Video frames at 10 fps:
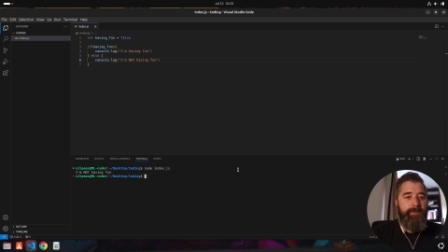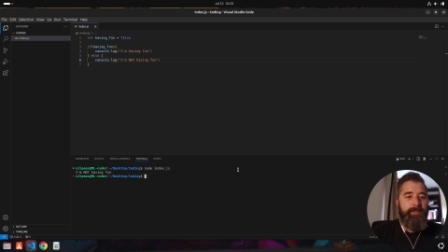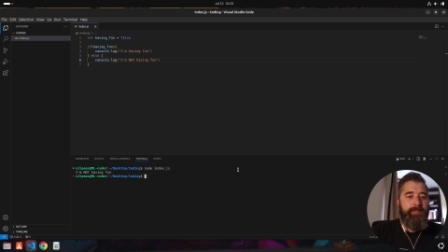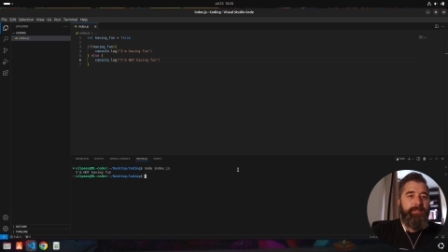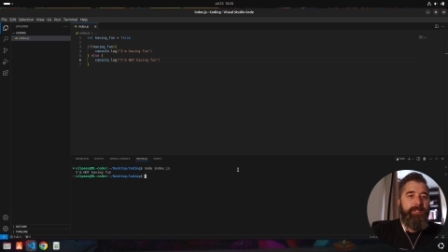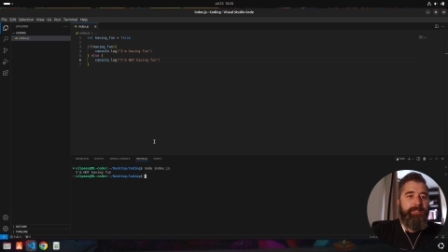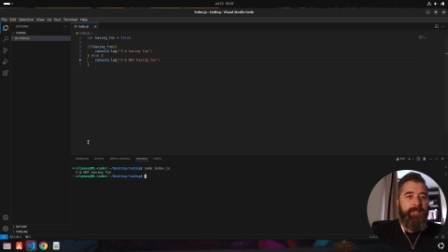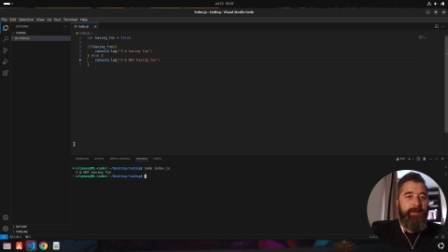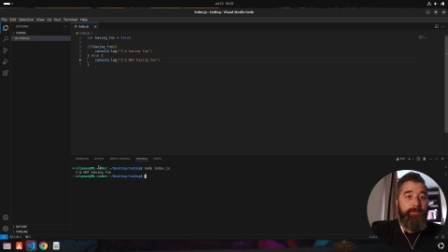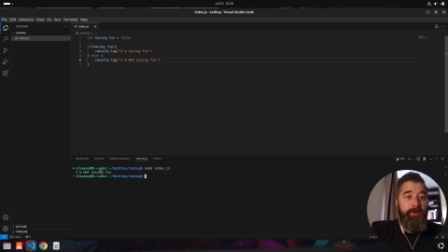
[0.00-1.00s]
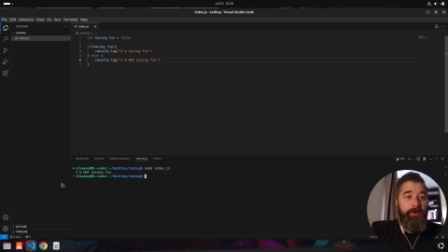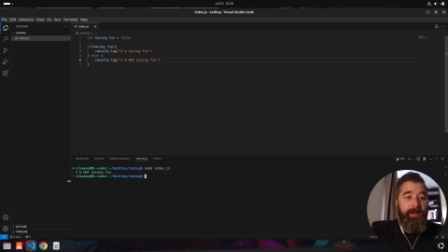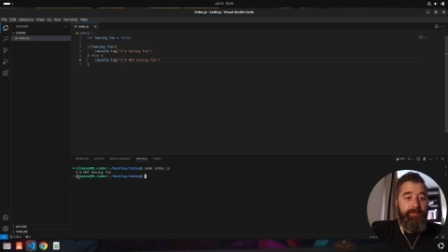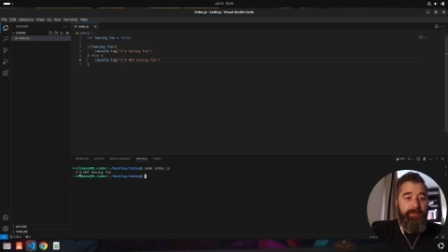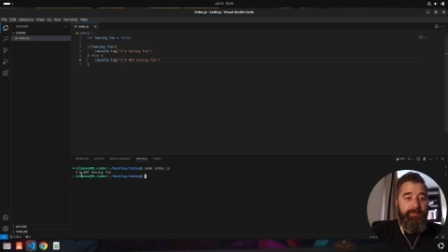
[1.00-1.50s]
it says I'm not
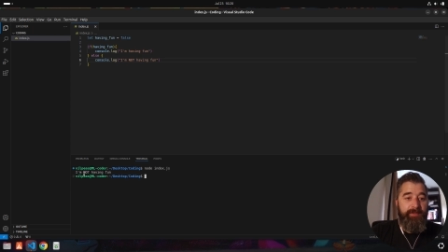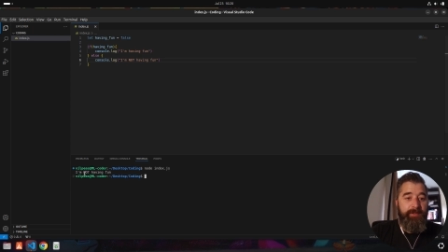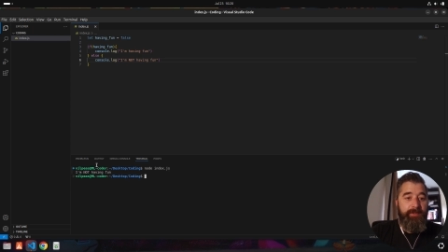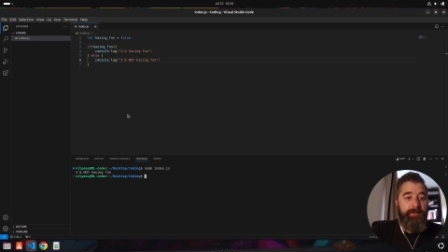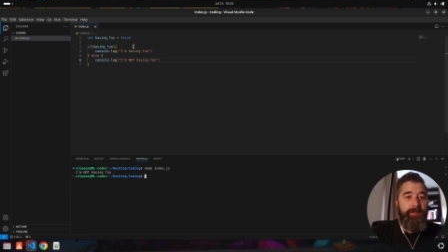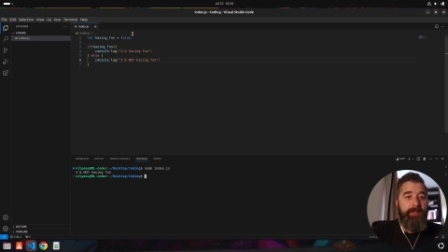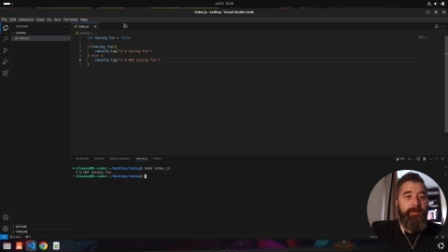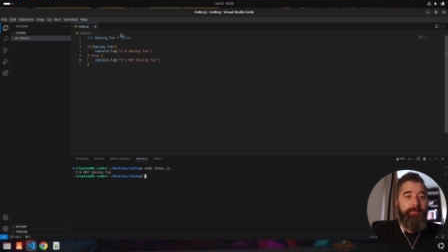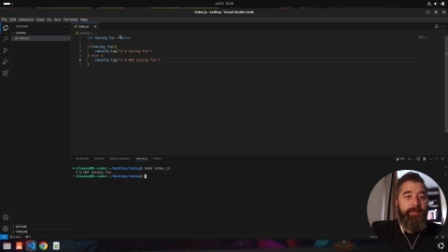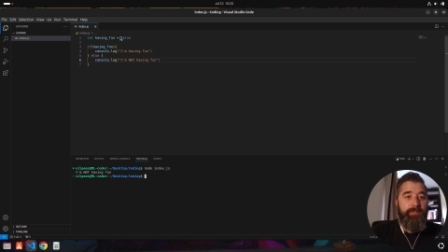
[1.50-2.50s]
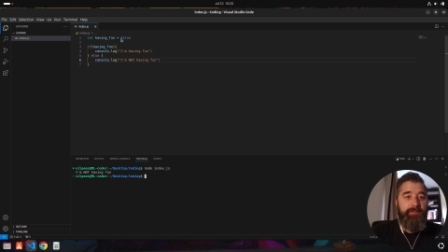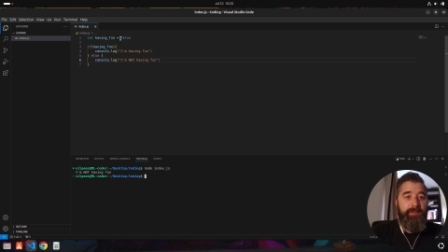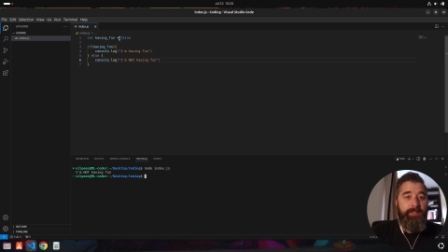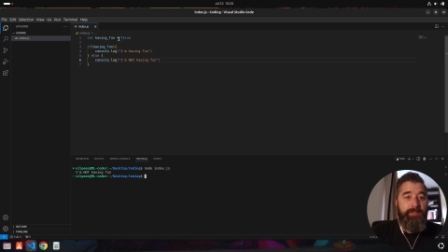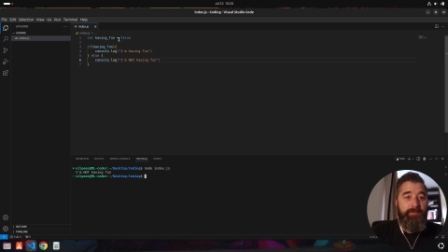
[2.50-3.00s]
having fun because fun
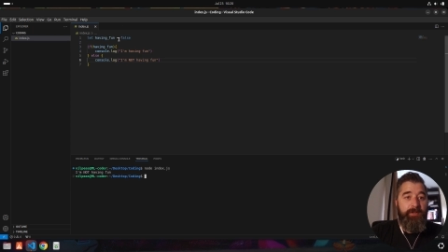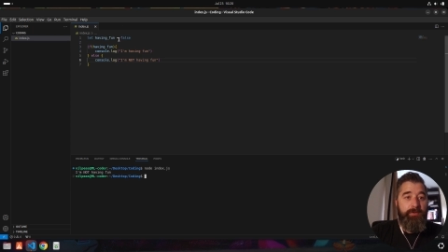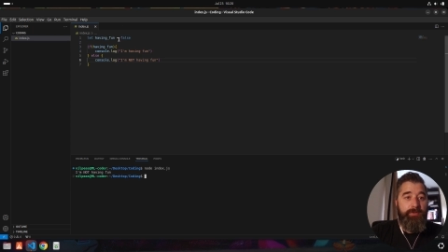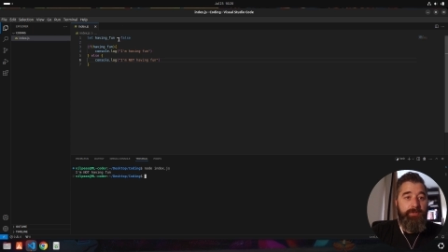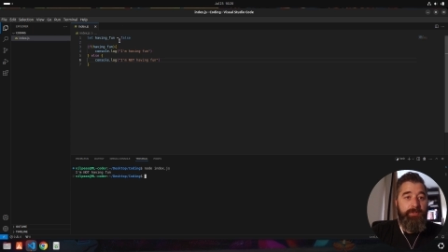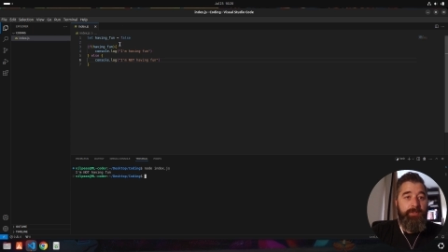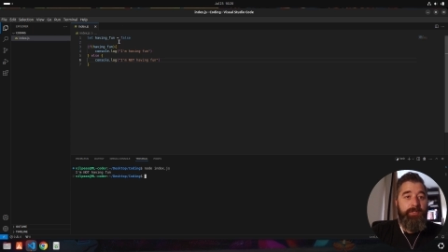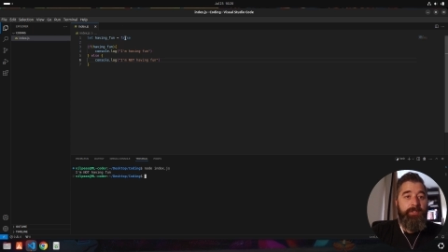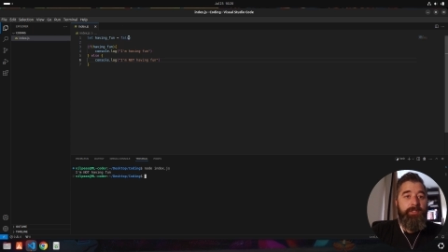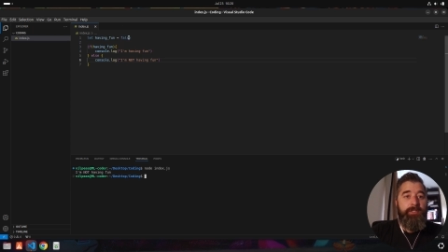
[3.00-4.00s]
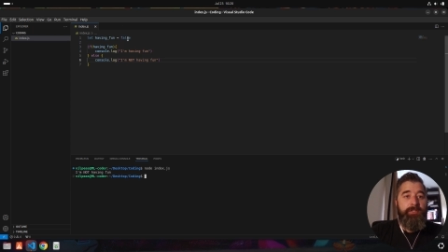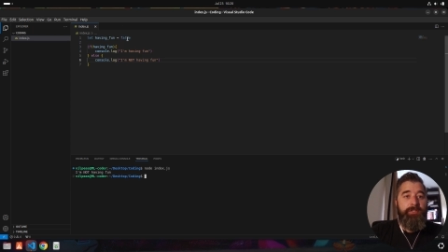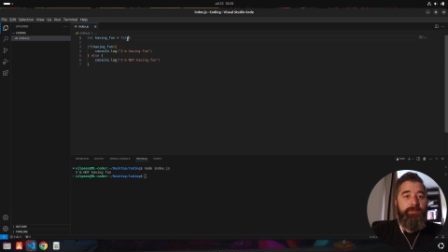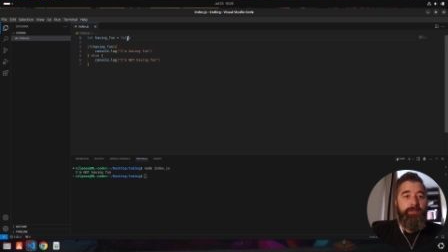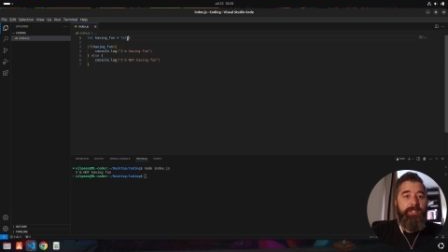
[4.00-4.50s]
is false. So if
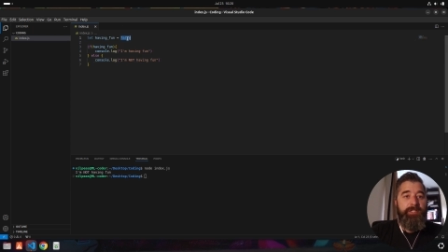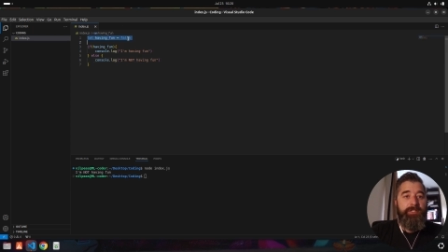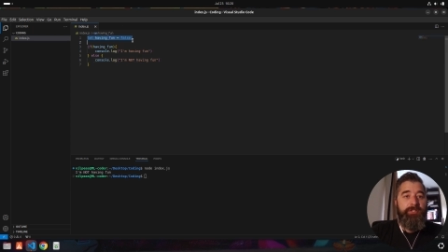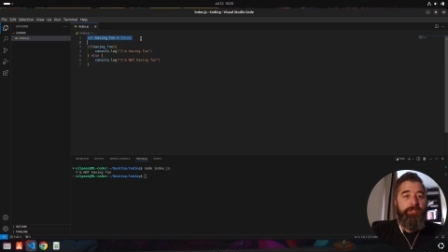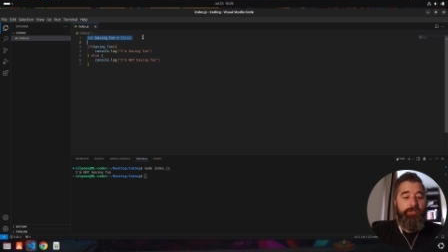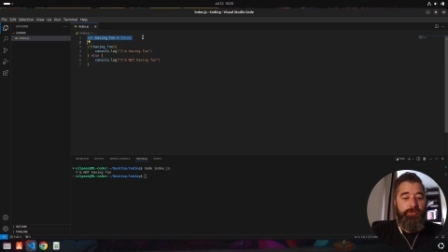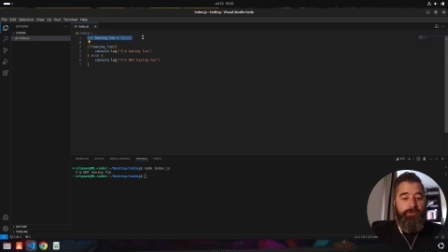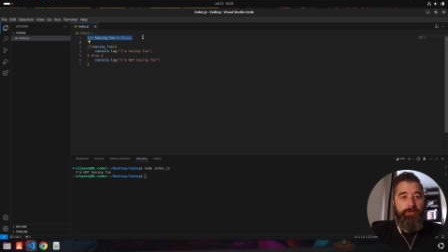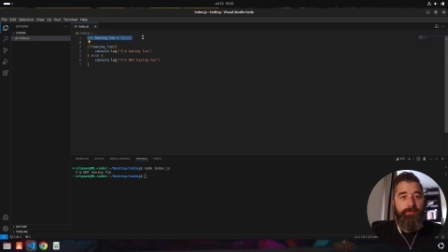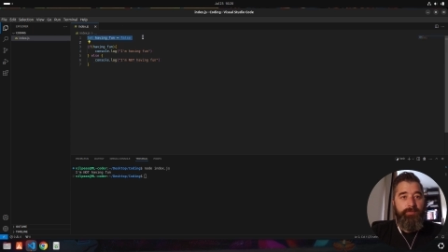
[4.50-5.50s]
we change this to true,